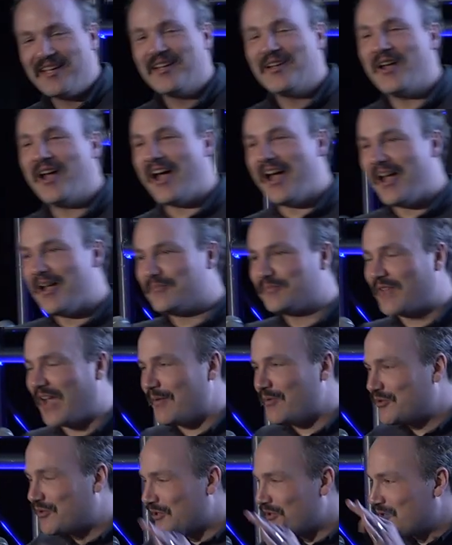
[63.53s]
Um, I'm
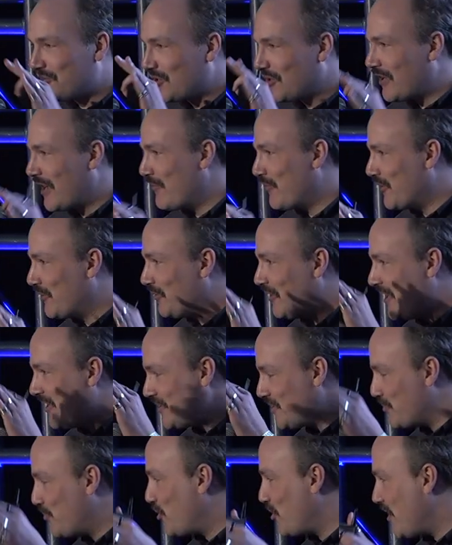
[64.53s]
just going to start. I'm going to lay
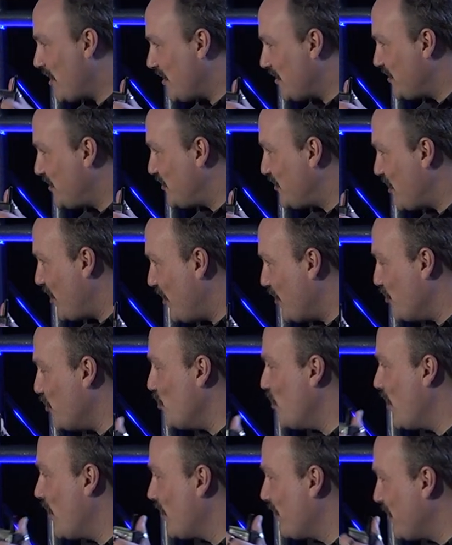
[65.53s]
some praise on New
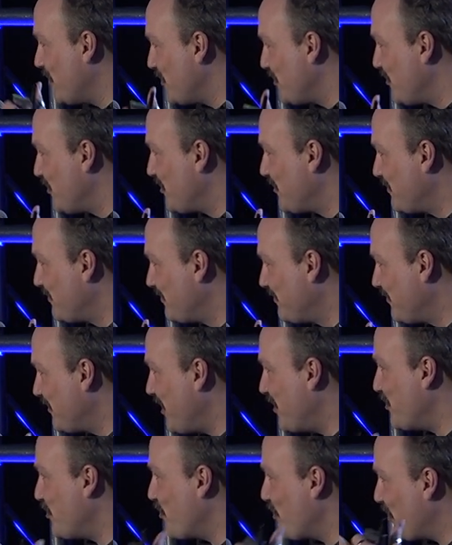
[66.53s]
Harvest,
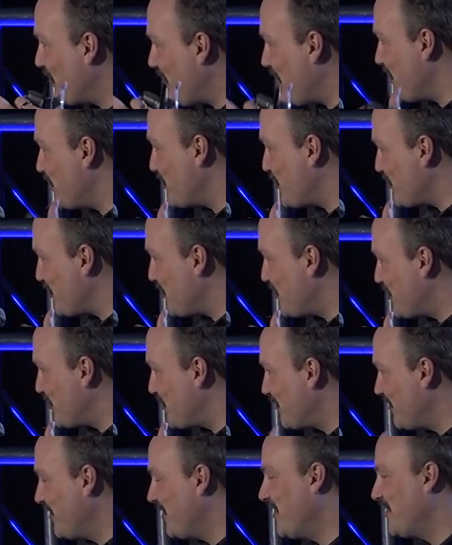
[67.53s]
on the organizers,
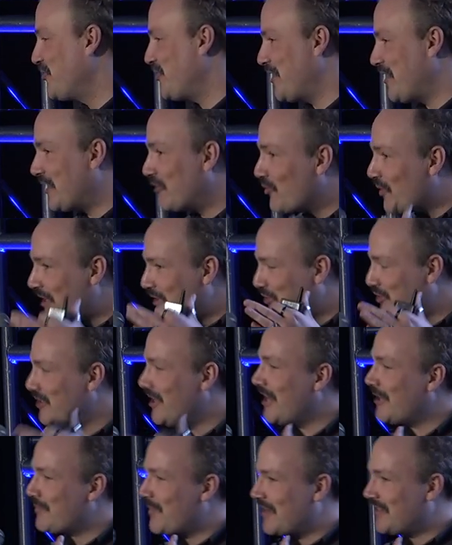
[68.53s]
try to
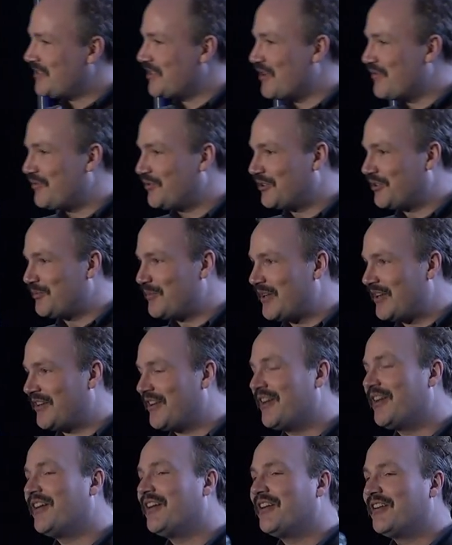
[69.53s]
ingratiate myself a little bit.
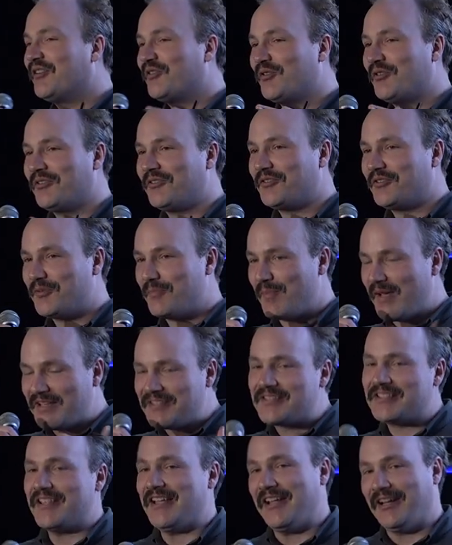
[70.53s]
The
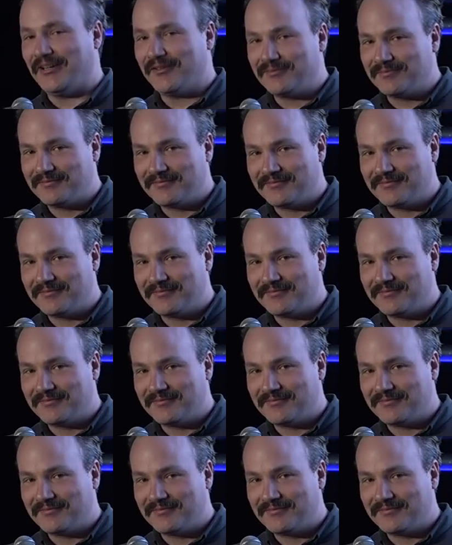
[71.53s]
best thing